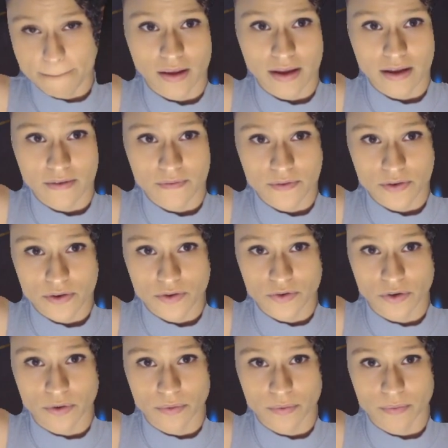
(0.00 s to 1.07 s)
If you
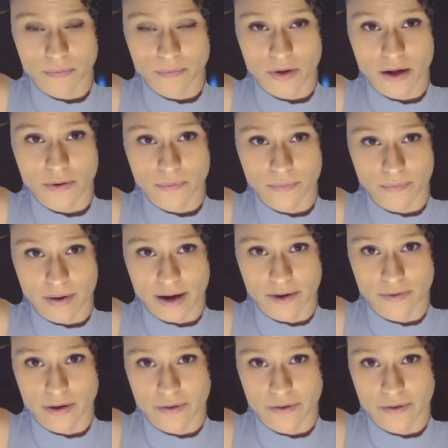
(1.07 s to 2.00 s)
control... Oh, wow.